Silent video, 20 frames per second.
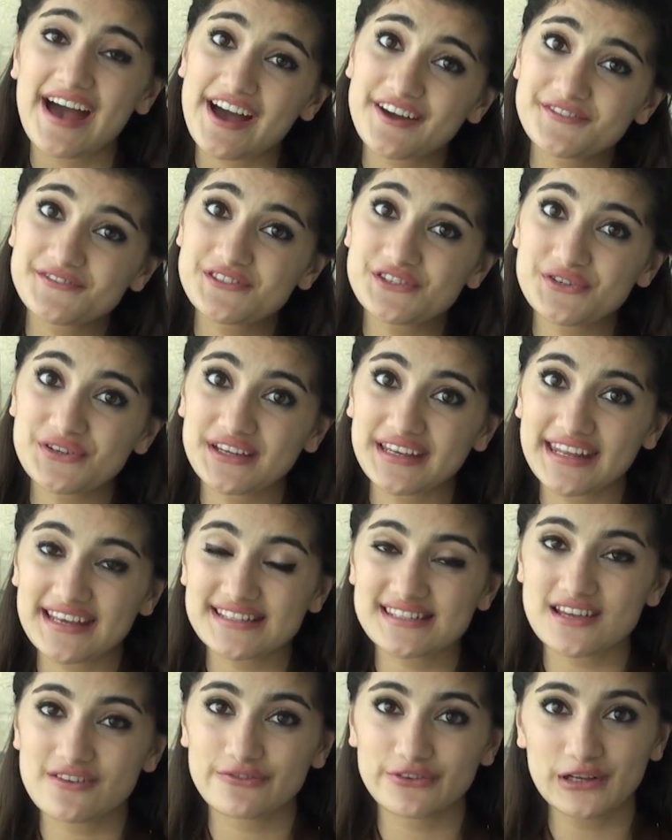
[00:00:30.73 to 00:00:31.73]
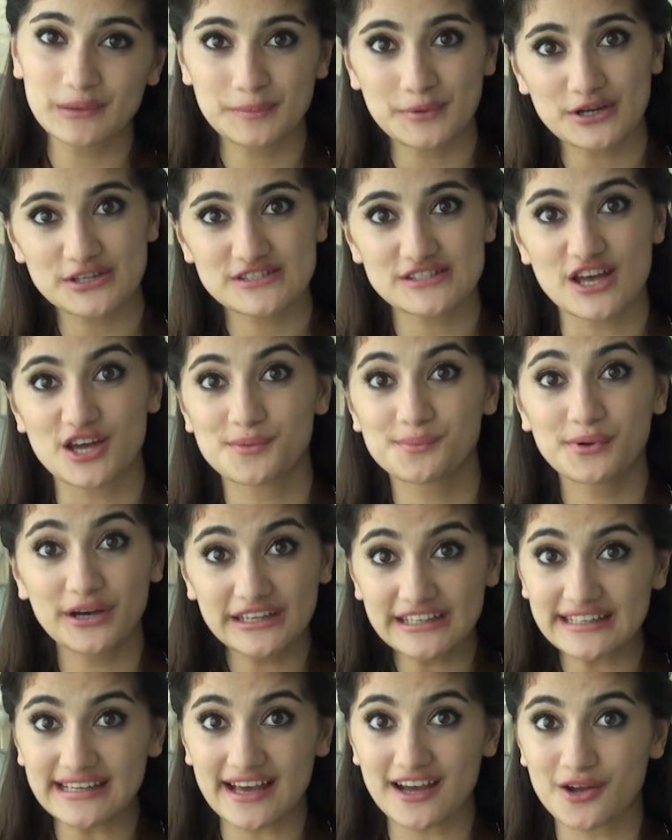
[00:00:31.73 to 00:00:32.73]
after reading several books on
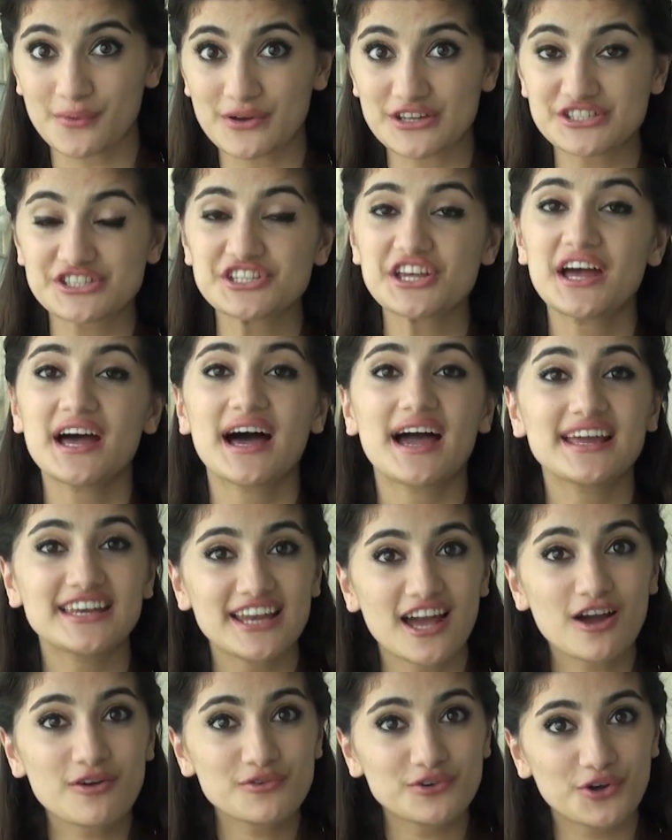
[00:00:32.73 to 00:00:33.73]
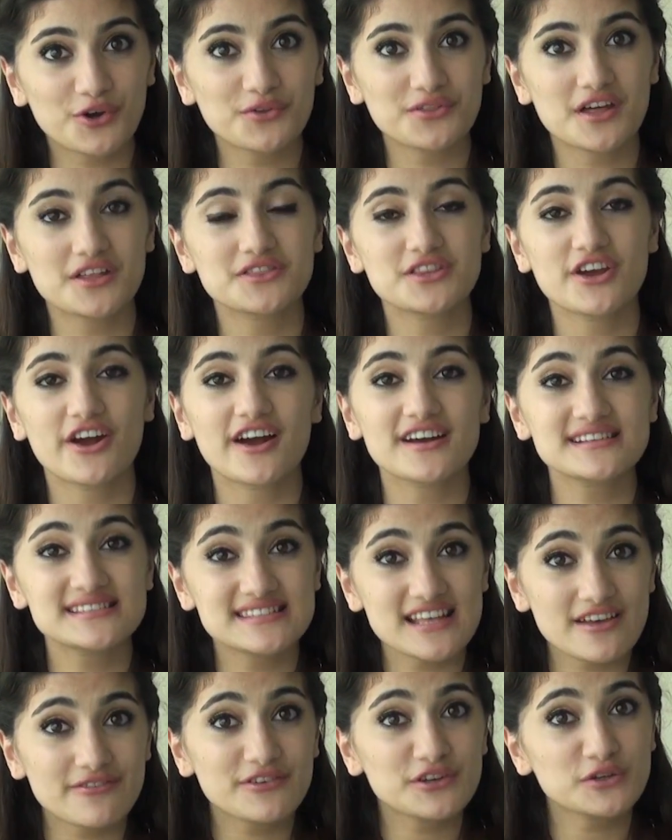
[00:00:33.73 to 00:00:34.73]
body language, I now know that there are
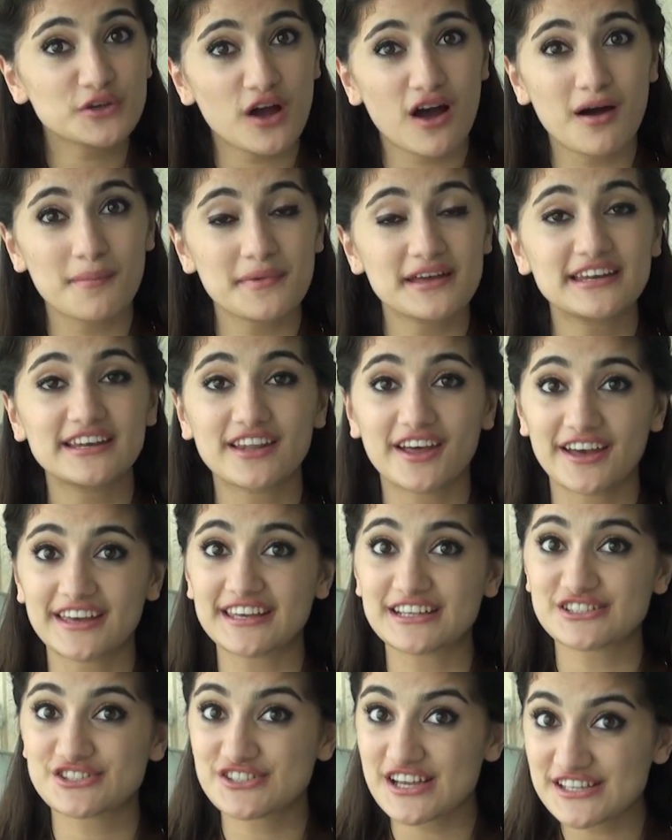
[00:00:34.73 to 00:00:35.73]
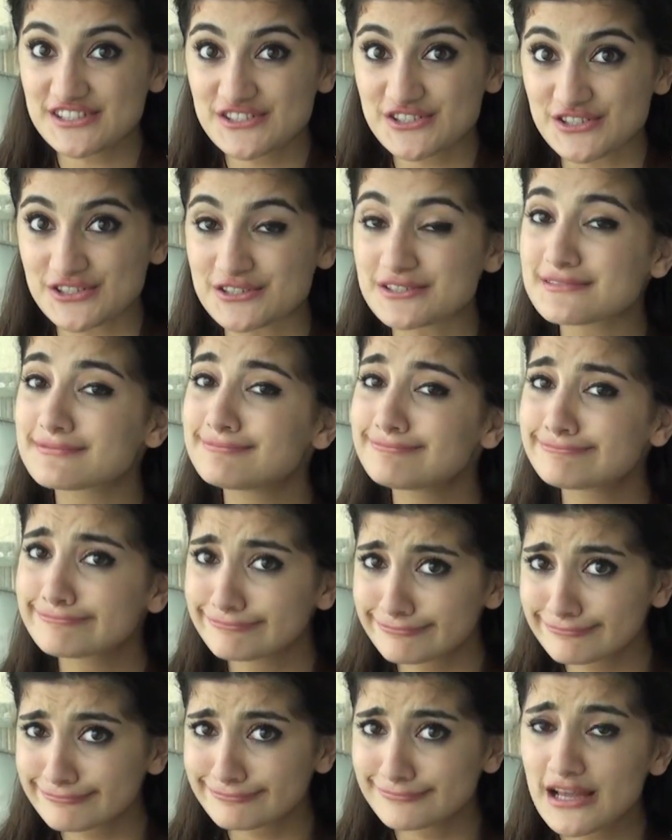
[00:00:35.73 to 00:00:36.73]
seven common lying gestures.
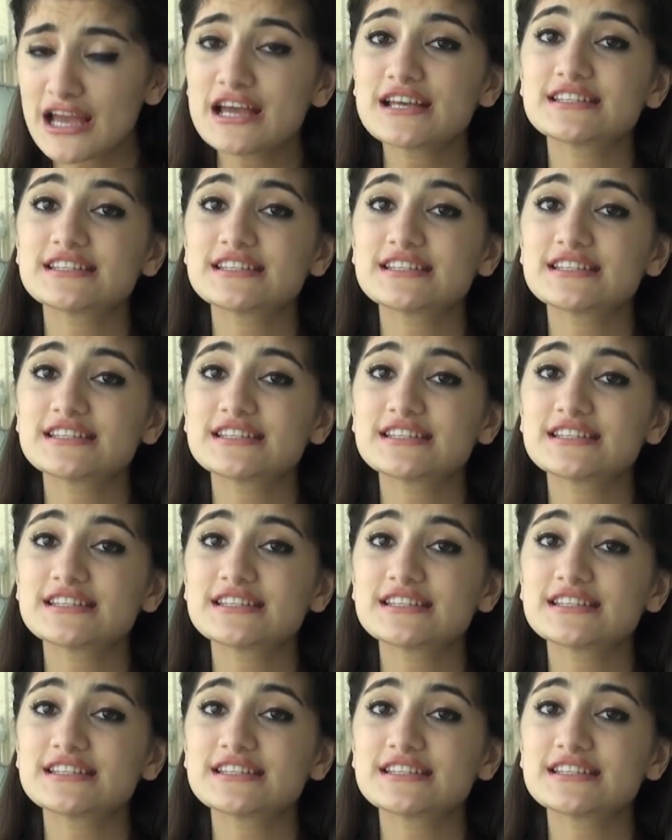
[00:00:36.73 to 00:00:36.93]
Hmm.